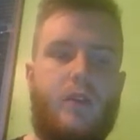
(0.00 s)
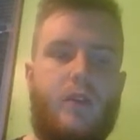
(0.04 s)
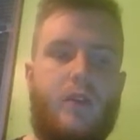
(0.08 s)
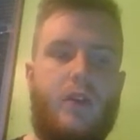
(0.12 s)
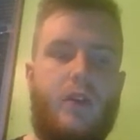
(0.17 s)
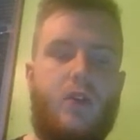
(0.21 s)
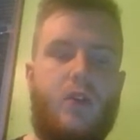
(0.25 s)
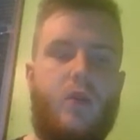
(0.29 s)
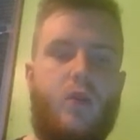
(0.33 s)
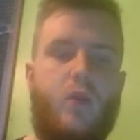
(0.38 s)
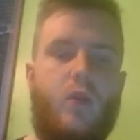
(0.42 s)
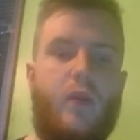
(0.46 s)

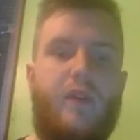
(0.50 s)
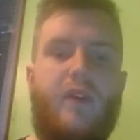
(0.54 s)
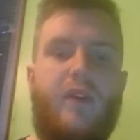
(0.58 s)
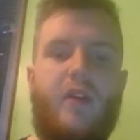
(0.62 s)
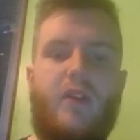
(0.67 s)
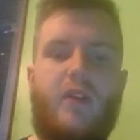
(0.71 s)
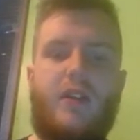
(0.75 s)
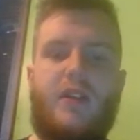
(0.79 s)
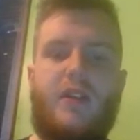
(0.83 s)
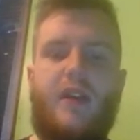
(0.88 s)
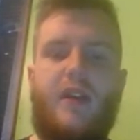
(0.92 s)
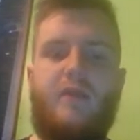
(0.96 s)
you know,
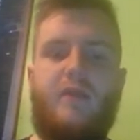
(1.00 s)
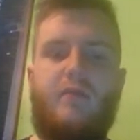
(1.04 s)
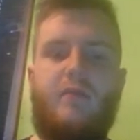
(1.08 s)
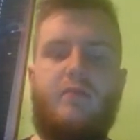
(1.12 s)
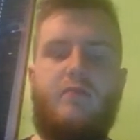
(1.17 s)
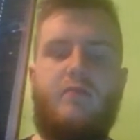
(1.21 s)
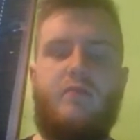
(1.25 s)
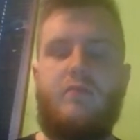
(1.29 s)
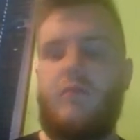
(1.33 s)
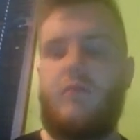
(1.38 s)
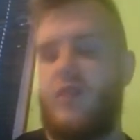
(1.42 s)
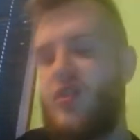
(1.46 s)
Weavile does have,
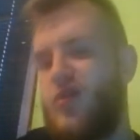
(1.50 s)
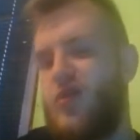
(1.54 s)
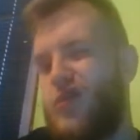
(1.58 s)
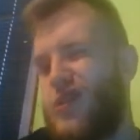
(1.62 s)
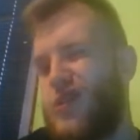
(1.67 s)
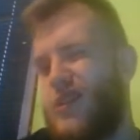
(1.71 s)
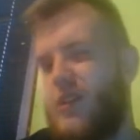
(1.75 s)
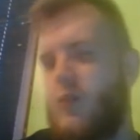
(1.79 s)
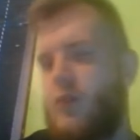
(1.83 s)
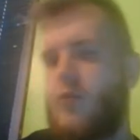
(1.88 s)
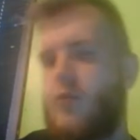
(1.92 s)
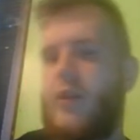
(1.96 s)
you know,
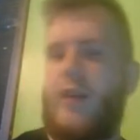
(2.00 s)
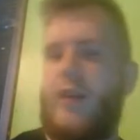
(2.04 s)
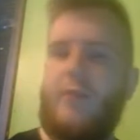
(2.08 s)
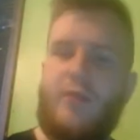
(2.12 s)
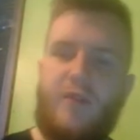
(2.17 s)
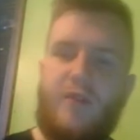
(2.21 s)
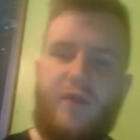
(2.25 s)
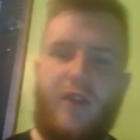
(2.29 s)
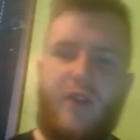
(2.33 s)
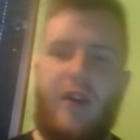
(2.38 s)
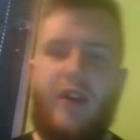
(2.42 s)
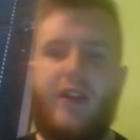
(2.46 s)
steel
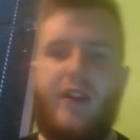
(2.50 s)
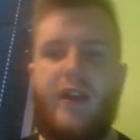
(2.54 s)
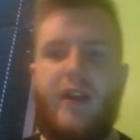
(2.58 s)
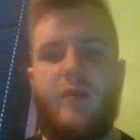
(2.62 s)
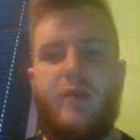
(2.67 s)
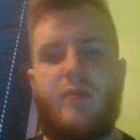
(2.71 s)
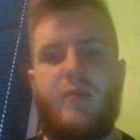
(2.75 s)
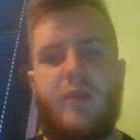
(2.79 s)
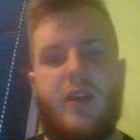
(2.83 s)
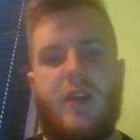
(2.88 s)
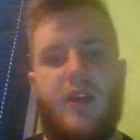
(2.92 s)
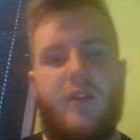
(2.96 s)
types and fairy
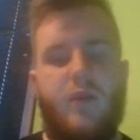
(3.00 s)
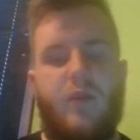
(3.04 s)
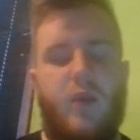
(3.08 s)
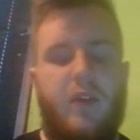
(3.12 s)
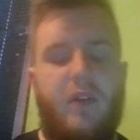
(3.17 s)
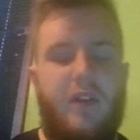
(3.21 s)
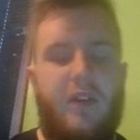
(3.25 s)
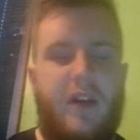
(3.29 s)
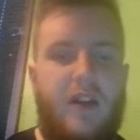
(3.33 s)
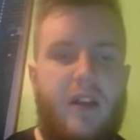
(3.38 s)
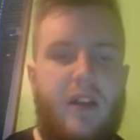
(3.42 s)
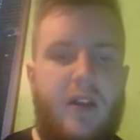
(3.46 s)
types might give
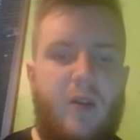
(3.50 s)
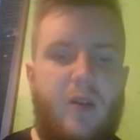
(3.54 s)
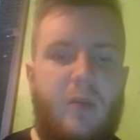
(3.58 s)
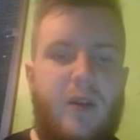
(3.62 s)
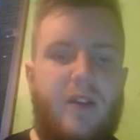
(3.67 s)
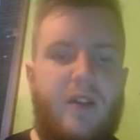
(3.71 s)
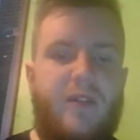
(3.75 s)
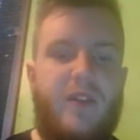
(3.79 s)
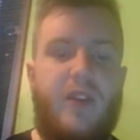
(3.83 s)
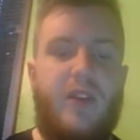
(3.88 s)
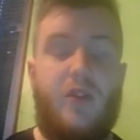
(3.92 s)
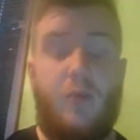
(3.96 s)
Weavile a little
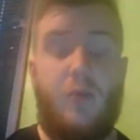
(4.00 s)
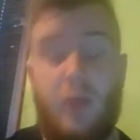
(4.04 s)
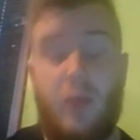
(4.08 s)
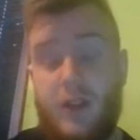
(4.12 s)
bit of an issue,